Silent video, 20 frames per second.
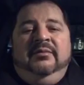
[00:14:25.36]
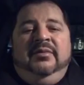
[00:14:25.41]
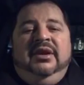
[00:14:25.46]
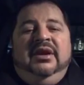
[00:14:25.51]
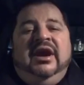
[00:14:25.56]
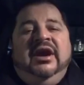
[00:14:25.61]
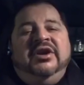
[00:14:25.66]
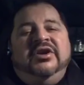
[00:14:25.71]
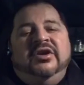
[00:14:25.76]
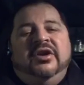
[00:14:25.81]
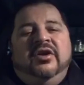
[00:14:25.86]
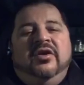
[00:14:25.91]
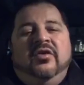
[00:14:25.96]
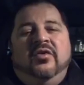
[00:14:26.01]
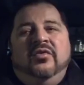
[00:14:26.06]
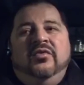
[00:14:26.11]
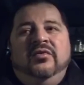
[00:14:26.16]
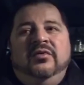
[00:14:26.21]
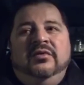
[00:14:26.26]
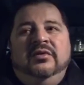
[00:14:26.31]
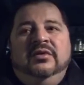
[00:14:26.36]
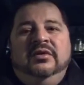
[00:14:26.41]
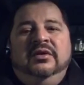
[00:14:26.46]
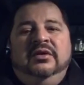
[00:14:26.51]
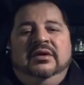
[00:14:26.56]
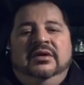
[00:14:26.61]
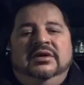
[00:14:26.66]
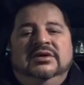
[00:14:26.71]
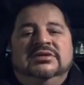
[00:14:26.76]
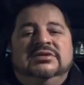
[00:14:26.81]
But I know,
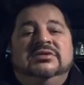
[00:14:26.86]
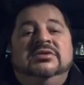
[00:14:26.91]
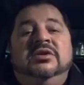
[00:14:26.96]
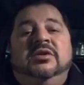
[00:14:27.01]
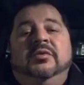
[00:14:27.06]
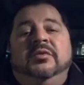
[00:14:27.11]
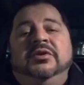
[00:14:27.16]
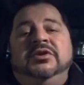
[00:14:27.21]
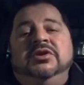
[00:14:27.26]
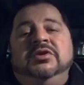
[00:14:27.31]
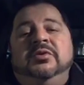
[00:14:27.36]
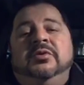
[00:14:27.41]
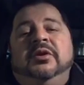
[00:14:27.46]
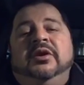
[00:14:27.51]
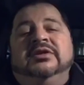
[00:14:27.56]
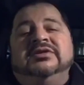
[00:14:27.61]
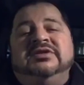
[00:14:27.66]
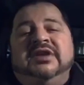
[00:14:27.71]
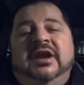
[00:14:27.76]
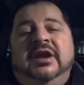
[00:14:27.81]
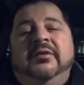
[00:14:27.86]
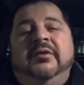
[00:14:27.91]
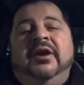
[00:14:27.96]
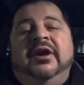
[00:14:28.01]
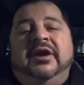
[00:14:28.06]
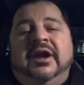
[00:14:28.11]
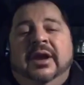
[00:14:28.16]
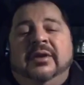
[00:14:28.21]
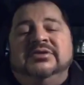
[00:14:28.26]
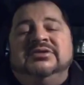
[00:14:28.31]
because, when you were in Standing
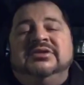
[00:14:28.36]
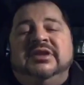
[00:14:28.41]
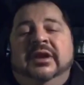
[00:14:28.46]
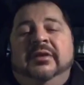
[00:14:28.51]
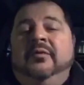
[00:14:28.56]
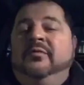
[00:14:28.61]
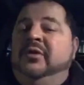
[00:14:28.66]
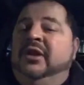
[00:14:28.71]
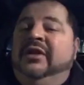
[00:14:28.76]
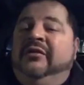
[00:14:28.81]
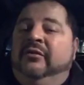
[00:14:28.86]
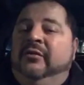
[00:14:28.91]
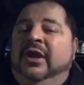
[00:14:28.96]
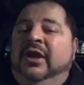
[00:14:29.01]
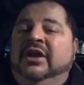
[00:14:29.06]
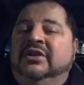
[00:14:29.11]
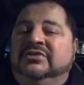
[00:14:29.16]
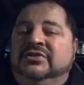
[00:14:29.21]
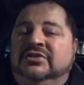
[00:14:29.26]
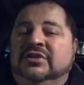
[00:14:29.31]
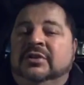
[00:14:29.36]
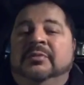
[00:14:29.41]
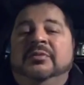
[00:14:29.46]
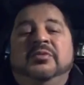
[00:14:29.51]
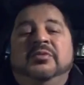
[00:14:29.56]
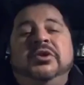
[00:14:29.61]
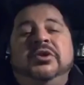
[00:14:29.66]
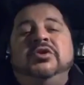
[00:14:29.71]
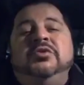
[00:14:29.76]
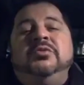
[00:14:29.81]
Rock and I was there, we never ran into each other,
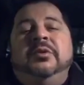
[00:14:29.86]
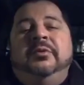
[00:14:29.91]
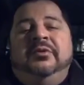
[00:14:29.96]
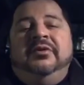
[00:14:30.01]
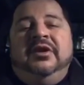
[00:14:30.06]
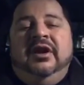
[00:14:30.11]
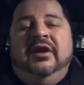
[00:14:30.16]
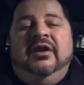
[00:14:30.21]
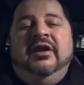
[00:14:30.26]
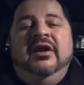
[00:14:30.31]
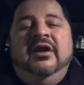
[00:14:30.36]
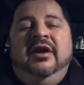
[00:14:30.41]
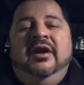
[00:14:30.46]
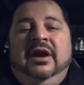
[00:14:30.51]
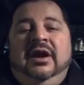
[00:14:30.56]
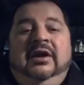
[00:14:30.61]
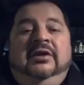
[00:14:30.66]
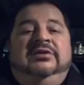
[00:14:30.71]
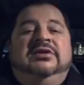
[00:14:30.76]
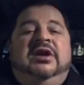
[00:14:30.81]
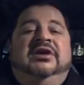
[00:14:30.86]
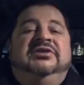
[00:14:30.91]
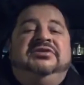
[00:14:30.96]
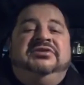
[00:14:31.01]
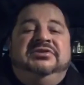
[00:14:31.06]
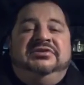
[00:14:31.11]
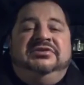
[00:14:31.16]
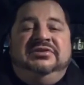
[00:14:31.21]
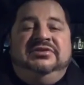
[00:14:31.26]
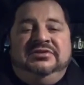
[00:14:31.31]
but we knew we were there. I talked
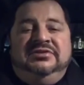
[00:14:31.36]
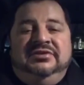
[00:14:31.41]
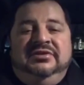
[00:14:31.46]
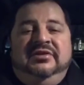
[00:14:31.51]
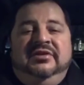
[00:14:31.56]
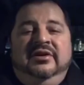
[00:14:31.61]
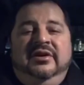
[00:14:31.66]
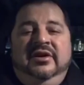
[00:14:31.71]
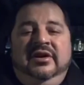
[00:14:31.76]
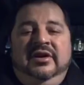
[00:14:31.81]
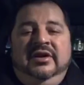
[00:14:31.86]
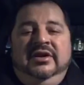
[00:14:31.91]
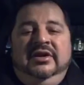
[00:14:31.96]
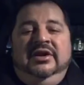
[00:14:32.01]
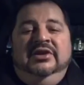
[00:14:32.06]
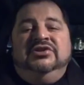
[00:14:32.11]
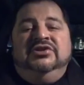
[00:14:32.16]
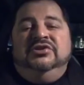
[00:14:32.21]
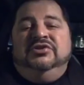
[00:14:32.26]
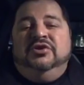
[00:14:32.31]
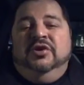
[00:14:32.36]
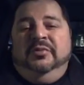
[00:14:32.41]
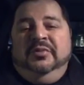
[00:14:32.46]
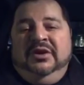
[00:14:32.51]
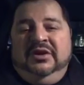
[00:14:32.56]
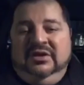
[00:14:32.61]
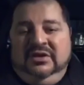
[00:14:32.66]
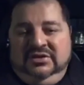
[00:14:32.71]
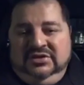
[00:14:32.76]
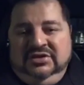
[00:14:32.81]
to your sister, and she told
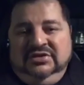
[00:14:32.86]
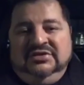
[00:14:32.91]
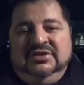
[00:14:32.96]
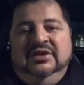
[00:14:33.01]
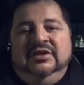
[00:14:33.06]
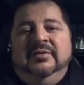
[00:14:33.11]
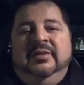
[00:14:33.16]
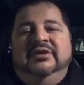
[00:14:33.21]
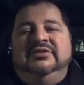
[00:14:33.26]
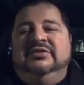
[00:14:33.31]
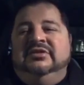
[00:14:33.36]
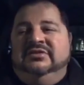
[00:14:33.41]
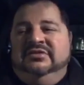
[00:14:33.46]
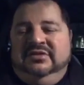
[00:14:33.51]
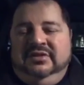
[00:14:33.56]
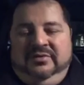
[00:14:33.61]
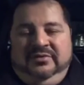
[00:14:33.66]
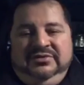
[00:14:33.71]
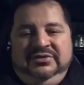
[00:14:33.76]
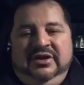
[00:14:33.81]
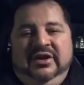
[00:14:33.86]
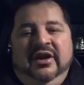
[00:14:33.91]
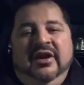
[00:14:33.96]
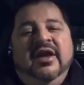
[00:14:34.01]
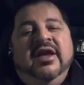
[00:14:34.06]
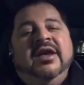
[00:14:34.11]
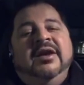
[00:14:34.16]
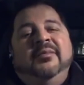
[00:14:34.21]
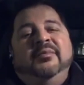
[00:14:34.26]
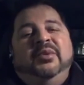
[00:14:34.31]
me, she sent the message that I was there.
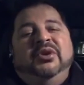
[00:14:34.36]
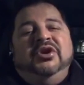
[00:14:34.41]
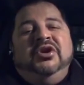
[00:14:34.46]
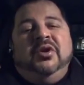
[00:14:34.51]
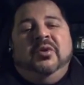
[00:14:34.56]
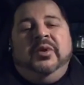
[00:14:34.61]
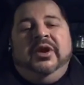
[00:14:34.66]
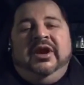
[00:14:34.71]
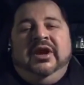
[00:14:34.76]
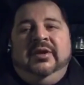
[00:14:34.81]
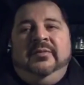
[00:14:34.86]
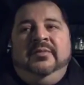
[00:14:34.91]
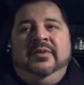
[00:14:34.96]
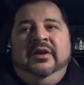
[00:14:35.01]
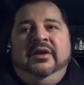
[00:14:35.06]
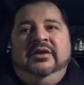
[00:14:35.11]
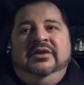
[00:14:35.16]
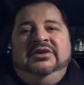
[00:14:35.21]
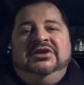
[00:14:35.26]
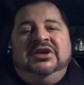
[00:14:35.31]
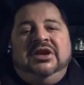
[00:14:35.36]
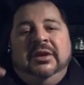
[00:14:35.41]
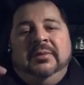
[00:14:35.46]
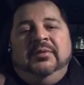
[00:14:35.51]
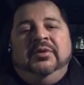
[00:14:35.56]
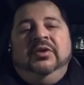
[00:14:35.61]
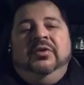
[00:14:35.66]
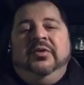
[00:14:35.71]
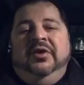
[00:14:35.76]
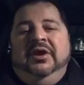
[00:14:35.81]
But you know what, Adam?
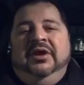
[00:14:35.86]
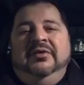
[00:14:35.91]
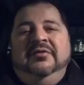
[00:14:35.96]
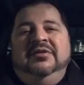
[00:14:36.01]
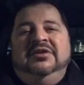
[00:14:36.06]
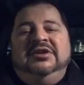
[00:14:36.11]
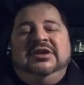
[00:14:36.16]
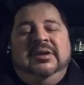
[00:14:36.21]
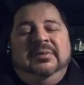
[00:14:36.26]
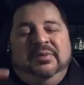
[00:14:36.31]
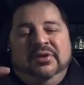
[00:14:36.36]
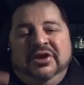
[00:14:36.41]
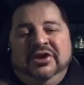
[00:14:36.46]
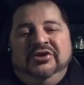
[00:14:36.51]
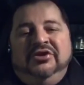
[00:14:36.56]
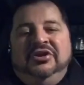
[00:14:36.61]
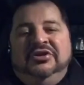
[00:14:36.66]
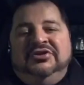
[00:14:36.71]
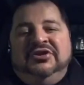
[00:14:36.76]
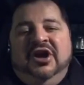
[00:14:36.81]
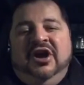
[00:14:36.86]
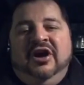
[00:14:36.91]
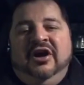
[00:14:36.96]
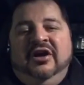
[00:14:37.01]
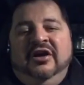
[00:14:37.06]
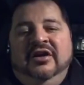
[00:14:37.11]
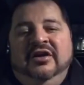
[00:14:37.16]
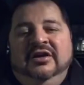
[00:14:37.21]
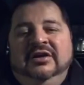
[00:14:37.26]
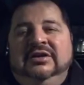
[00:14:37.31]
Keep doing it. Keep playing your
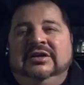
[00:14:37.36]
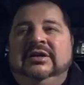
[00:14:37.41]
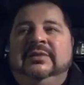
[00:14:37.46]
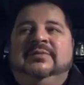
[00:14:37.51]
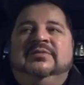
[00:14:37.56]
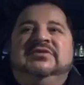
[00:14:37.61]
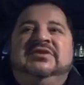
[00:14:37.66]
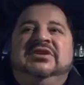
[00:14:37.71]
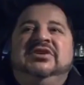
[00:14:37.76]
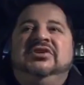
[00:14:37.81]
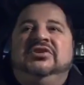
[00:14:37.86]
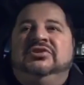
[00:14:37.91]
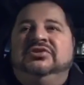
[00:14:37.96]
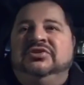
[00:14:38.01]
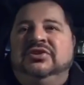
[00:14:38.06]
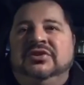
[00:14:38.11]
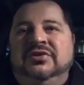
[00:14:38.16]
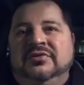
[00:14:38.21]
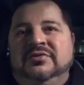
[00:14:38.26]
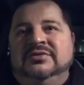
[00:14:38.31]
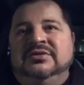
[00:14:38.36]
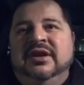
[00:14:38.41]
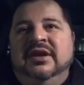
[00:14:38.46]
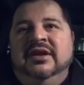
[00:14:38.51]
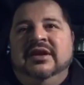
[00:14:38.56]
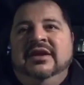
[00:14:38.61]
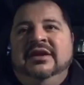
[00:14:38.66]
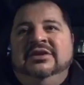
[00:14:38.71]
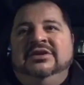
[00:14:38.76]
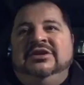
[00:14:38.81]
guitar. Keep singing your tunes.
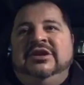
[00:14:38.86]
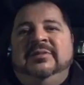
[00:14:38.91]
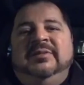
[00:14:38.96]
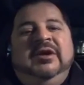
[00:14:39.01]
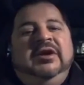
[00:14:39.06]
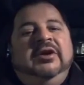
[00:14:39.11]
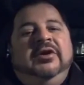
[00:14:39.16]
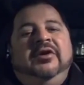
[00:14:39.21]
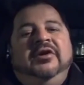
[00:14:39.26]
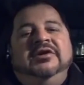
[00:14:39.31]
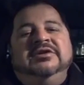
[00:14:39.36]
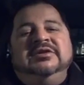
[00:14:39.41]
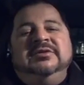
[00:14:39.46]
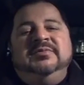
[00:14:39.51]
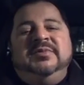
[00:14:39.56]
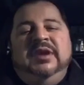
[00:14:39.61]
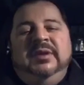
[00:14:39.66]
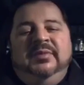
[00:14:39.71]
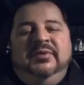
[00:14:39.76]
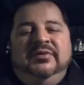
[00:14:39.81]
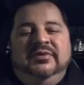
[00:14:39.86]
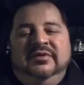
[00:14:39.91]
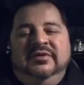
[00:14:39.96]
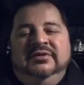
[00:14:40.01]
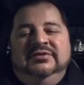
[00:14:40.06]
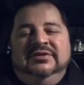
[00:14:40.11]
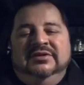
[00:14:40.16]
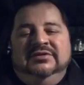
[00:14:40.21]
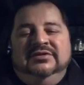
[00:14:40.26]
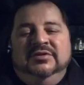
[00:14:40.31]
Keep encouraging
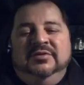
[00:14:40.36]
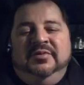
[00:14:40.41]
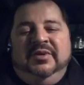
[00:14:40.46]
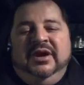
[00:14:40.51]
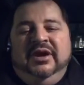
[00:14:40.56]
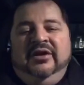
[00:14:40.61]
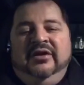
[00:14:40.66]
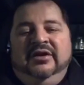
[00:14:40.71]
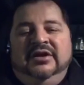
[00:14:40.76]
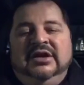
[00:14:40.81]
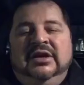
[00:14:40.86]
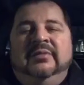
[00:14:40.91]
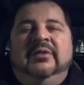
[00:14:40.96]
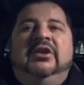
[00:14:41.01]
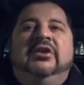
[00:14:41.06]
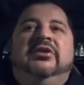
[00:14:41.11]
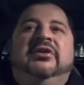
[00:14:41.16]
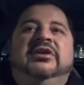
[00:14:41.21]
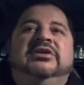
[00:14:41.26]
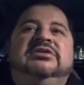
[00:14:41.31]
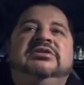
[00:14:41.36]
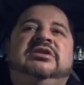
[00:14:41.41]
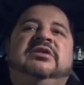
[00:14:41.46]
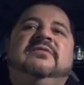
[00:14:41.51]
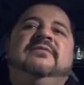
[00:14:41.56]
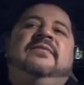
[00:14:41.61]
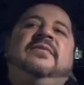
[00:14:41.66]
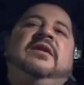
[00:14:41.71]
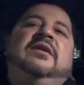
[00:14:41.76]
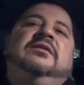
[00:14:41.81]
people to do better. Keep encouraging
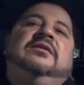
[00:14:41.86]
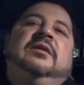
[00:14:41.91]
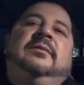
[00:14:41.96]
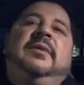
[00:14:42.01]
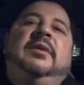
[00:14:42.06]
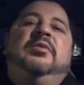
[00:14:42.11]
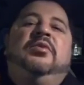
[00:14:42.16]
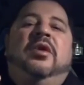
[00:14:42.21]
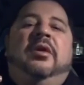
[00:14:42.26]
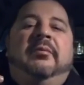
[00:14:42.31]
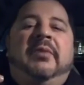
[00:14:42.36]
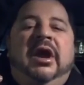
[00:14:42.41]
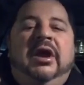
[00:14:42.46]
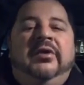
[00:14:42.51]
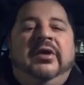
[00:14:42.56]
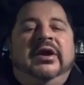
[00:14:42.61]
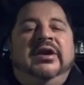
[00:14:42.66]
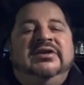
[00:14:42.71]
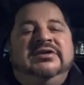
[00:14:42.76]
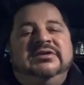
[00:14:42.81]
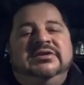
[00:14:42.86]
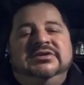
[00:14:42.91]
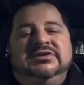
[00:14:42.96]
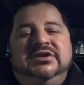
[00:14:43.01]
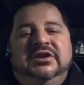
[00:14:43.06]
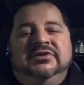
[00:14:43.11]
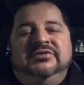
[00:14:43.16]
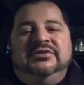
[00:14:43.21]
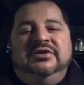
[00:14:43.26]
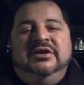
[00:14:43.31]
the people who are migrating to this
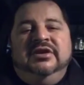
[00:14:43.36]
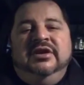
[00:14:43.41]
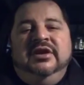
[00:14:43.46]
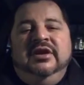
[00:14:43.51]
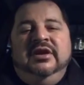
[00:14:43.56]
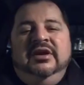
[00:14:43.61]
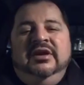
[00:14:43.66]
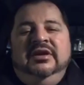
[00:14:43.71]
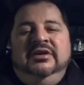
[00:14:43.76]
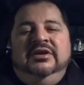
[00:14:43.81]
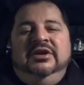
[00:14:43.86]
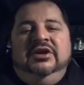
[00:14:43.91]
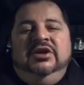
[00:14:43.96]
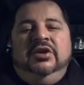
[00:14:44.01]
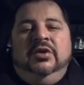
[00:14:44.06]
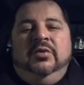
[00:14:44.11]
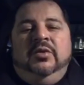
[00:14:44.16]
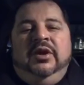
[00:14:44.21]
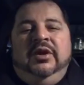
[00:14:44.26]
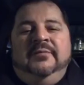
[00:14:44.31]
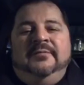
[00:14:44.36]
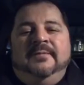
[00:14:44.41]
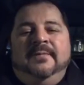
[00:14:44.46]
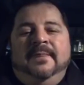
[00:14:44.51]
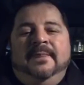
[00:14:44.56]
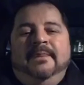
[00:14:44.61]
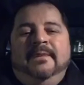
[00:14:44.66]
country. That you know what?